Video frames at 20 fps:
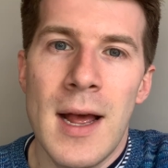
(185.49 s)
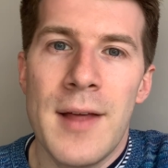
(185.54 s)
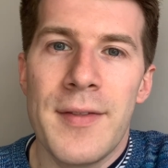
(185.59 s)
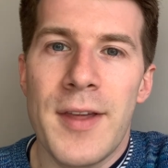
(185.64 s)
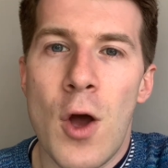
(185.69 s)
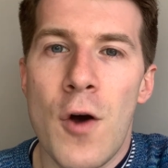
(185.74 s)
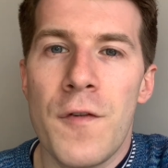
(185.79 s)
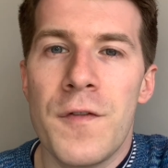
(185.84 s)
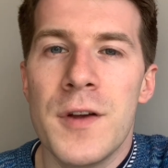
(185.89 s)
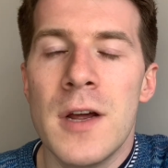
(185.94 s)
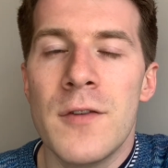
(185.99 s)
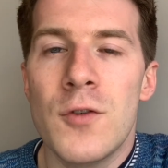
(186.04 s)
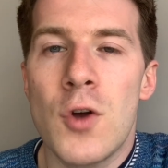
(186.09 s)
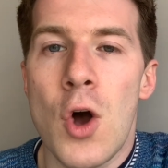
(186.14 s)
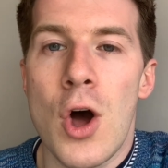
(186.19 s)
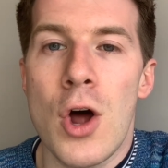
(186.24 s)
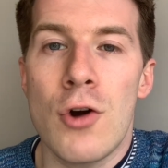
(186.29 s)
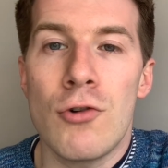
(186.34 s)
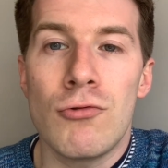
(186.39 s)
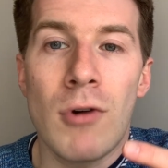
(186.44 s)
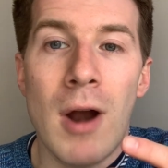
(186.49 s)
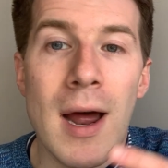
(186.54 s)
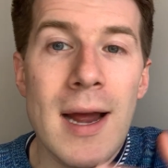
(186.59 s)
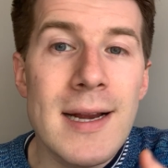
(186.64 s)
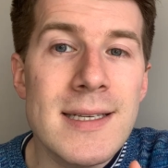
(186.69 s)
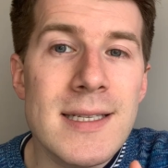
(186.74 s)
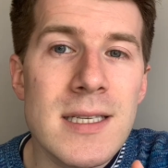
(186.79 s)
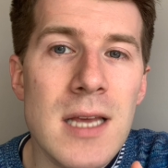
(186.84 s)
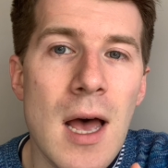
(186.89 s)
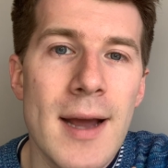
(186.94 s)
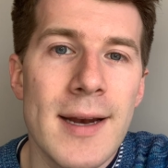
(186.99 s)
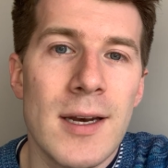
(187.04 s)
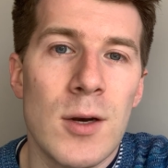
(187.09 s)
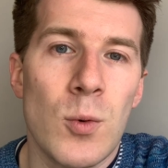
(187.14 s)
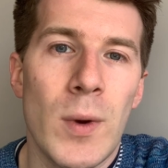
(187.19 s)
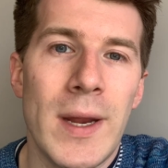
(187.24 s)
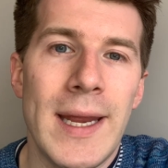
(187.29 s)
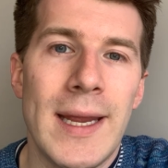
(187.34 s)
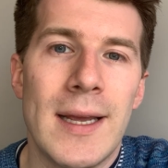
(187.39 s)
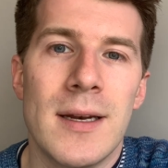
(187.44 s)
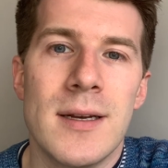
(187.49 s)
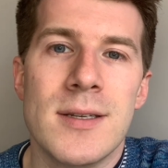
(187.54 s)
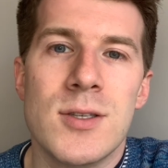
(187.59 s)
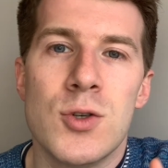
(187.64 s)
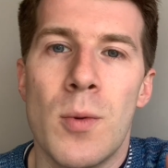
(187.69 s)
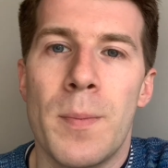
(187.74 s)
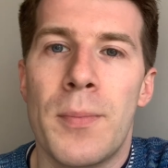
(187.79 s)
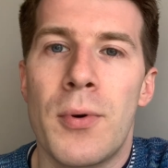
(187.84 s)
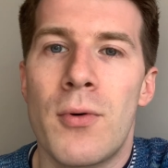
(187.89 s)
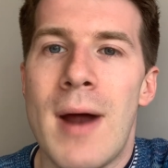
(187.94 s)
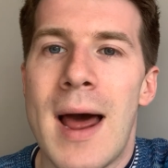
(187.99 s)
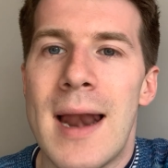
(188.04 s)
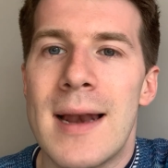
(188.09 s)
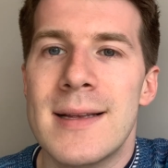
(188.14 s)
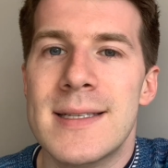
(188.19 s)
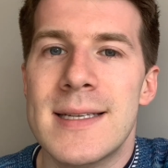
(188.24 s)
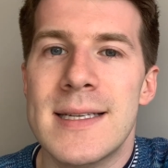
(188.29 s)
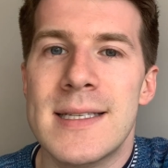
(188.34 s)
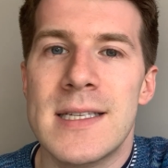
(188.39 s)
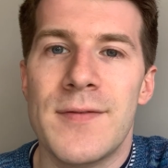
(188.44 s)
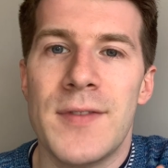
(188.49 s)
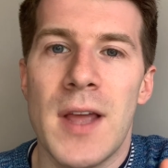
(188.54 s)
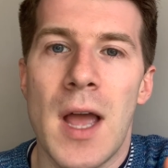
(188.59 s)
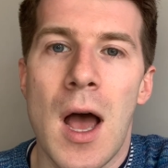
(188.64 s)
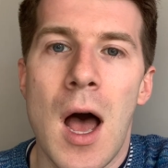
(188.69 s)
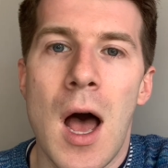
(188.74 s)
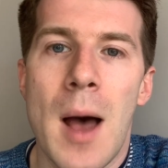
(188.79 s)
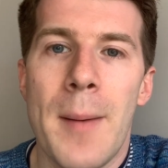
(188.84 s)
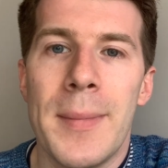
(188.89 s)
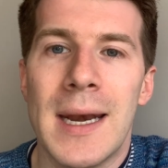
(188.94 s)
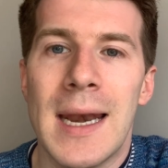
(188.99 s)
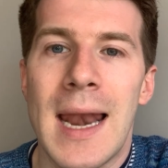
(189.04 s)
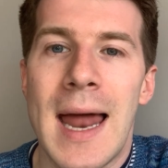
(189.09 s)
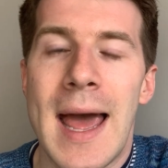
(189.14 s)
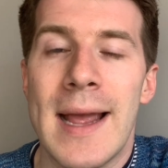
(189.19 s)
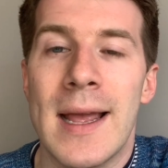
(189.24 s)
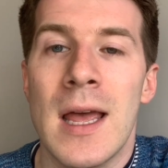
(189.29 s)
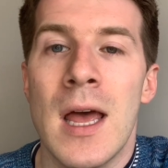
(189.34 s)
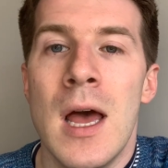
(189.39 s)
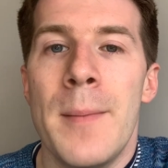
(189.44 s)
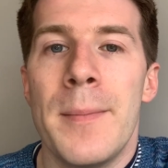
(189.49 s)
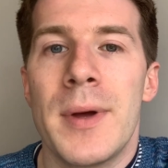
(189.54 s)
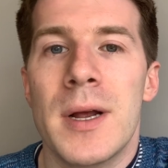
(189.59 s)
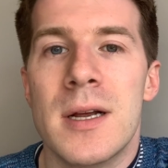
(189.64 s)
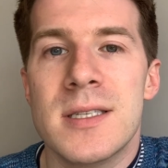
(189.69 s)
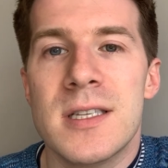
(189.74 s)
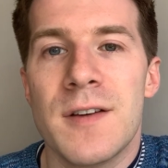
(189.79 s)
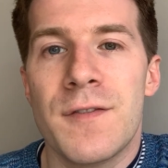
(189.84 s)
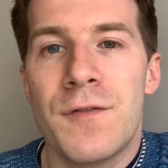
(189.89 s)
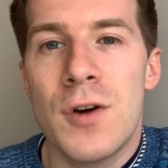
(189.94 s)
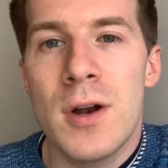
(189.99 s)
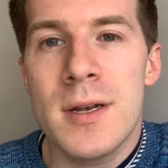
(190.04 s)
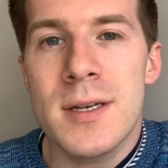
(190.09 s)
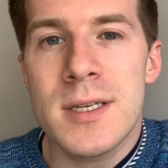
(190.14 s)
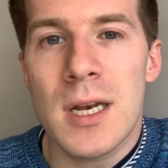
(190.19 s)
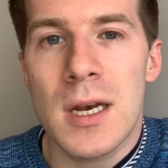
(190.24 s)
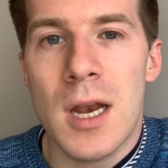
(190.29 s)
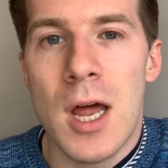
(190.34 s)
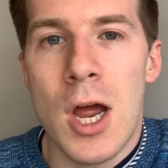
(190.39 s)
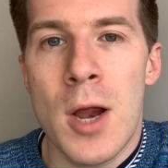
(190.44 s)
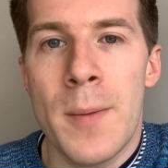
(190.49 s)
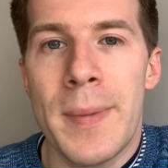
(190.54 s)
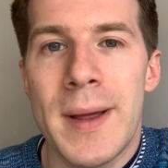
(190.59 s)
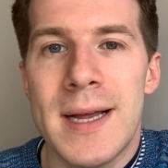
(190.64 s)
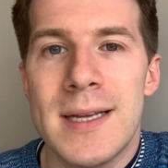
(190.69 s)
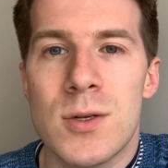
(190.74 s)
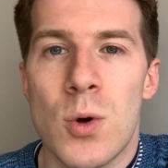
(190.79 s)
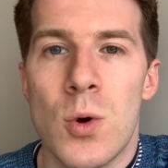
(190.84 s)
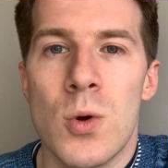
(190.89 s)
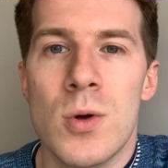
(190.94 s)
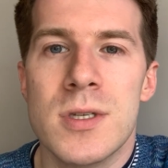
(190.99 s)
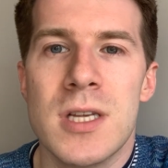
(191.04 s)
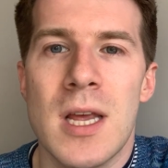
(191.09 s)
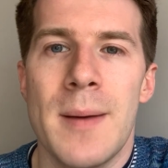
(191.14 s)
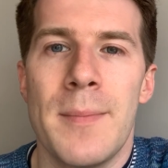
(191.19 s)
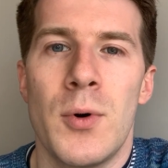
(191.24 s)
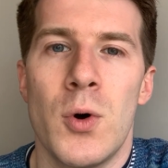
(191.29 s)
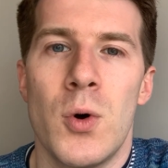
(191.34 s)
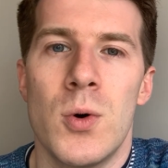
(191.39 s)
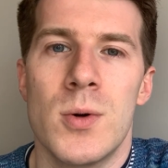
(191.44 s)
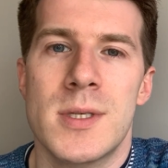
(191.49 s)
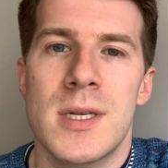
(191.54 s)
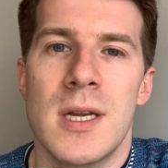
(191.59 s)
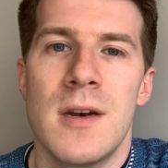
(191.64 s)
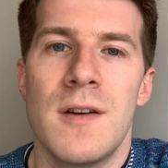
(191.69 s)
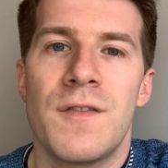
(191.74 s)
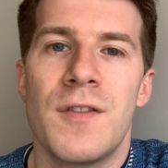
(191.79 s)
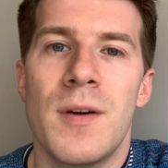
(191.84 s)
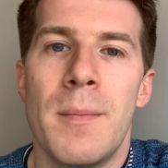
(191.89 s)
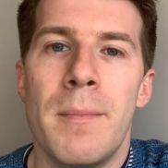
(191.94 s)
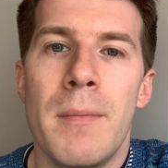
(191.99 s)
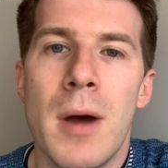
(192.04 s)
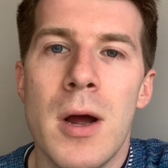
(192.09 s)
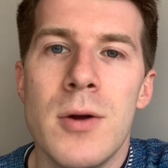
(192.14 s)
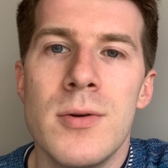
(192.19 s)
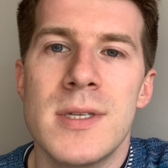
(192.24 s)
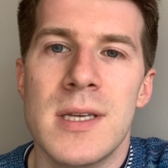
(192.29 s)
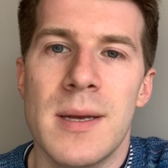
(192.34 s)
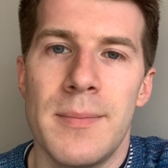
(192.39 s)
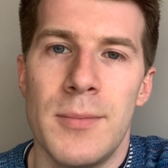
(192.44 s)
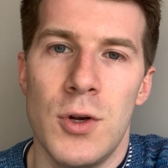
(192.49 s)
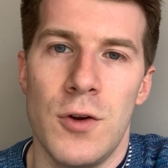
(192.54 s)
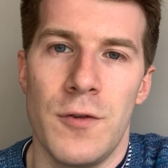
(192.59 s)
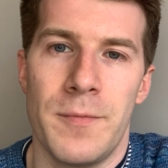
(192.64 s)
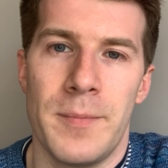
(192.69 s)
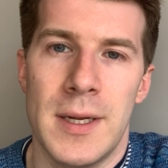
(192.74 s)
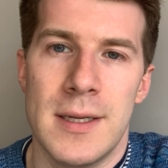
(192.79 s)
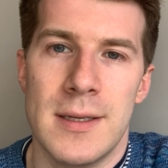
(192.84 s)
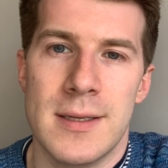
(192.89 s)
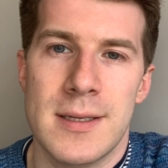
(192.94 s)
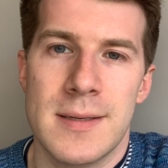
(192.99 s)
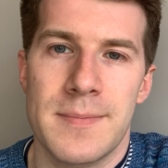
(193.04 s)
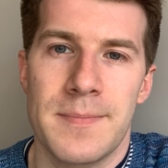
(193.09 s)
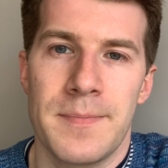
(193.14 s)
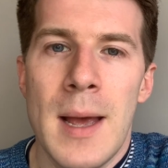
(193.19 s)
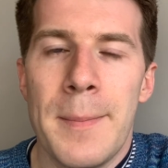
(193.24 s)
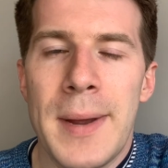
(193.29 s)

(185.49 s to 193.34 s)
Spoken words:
They often have got a right-sided weakness or paralysis of the arm and leg because the frontal lobe is also important for motor movements.